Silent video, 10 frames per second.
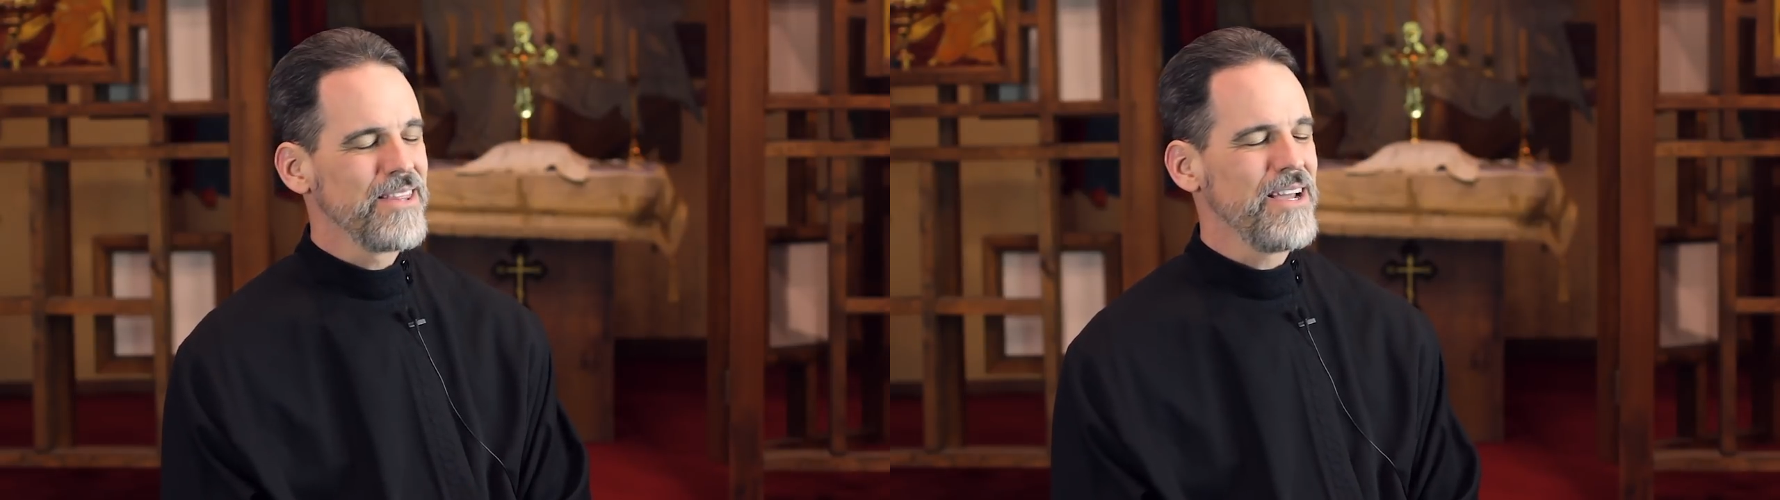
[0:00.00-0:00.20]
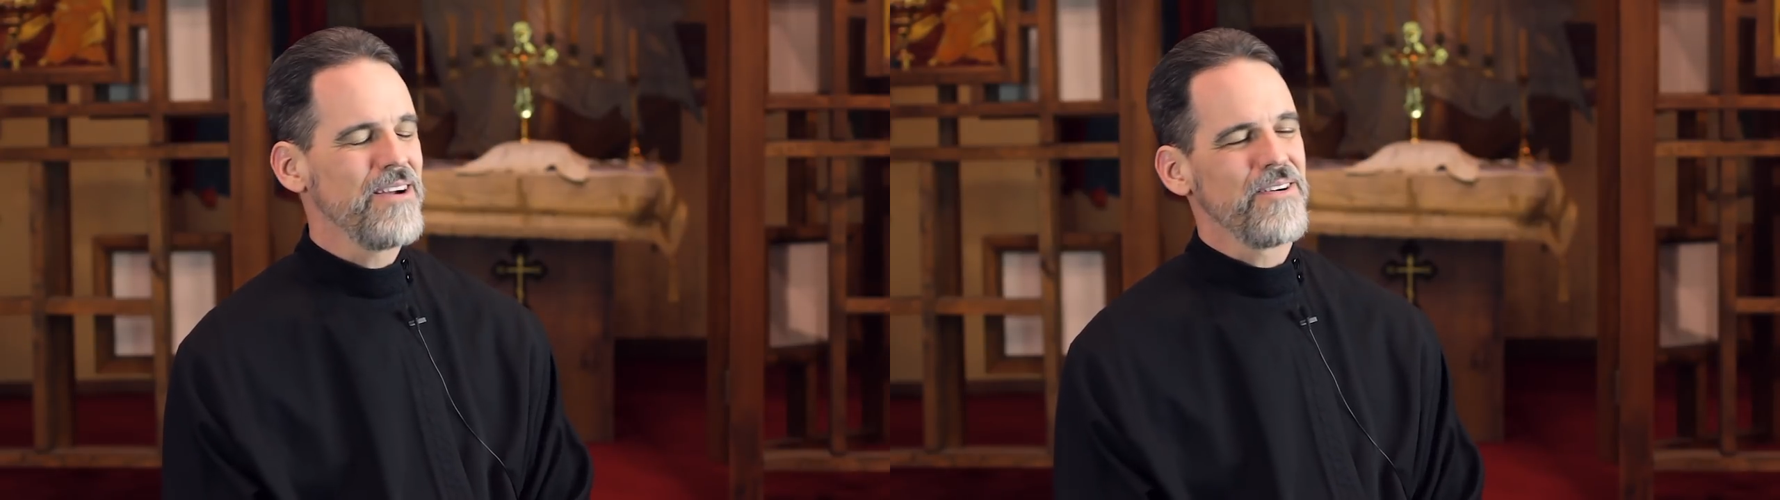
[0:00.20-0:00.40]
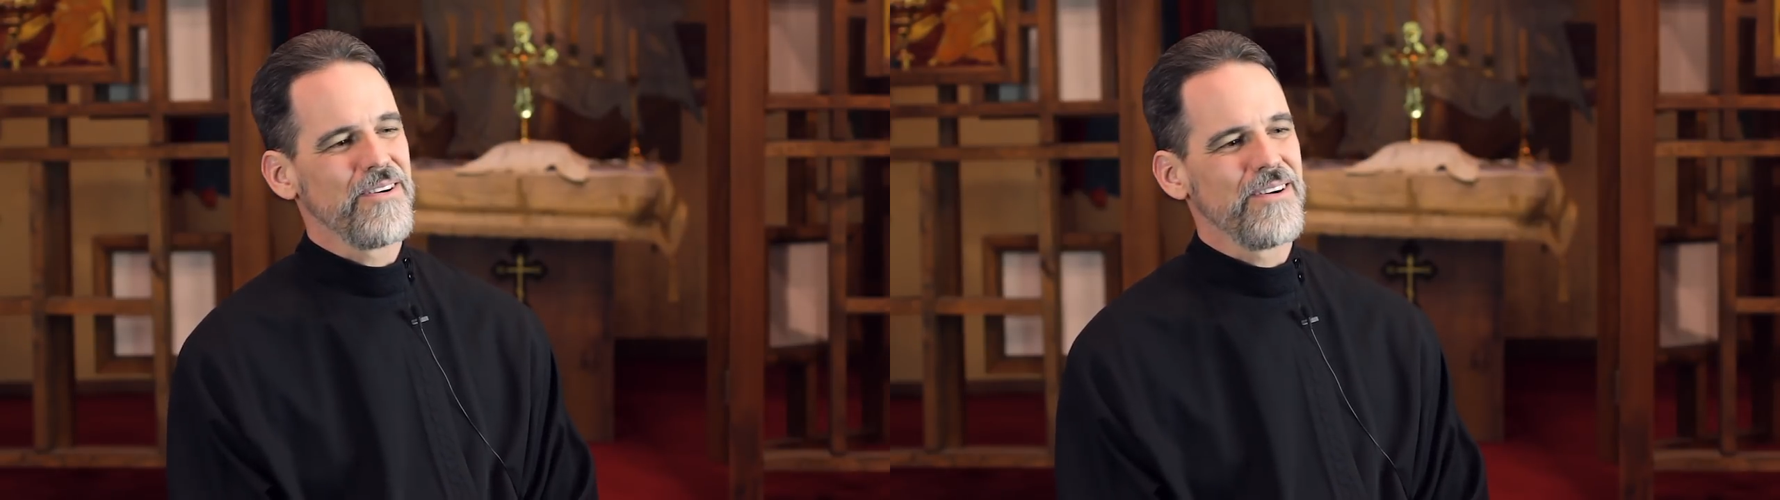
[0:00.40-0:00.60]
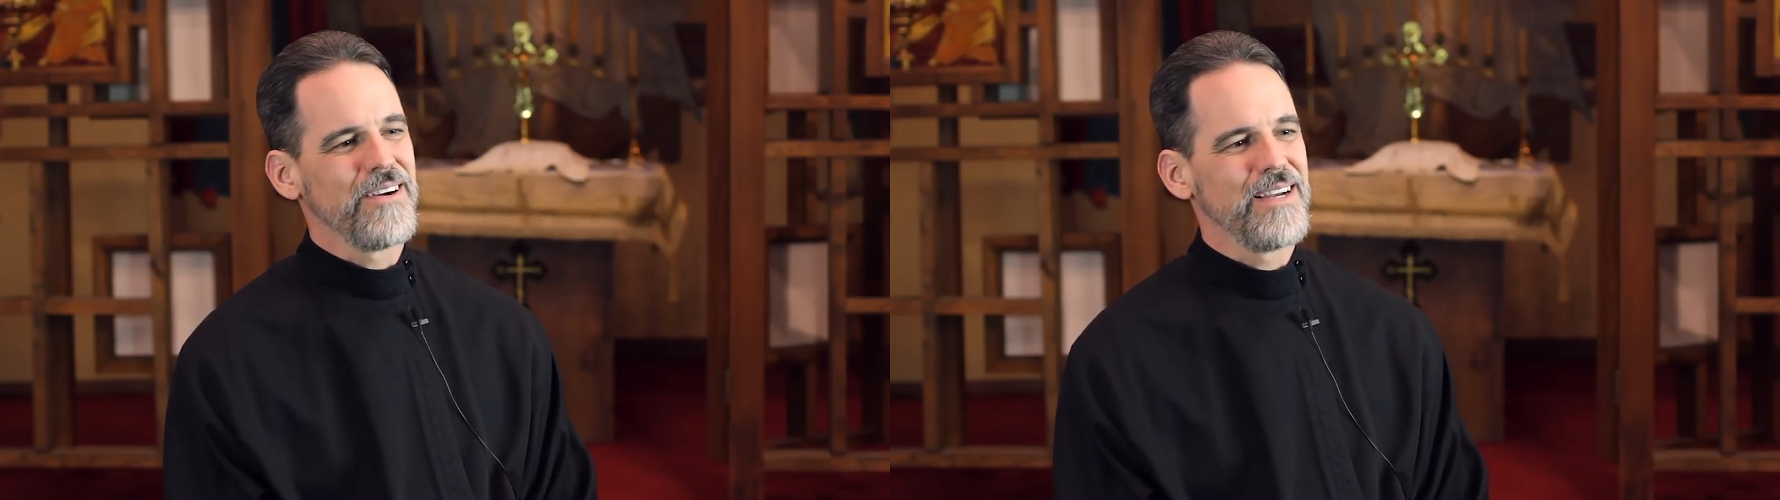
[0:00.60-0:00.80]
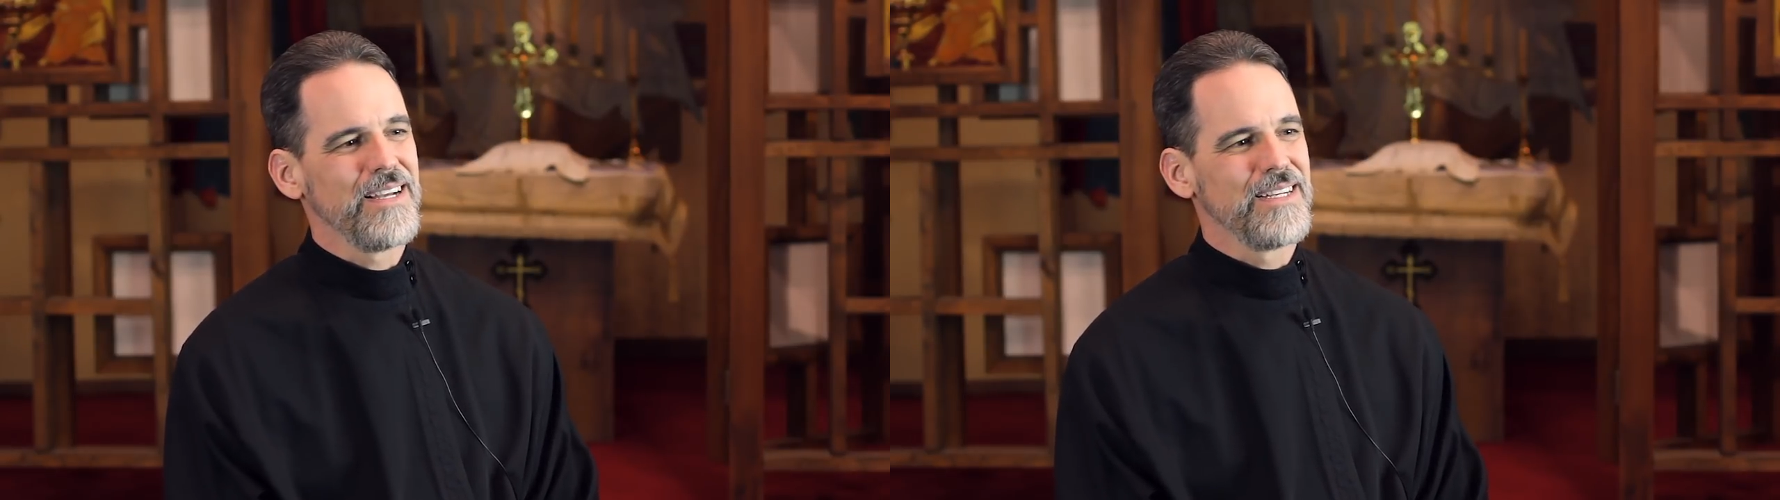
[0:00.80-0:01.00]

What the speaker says: there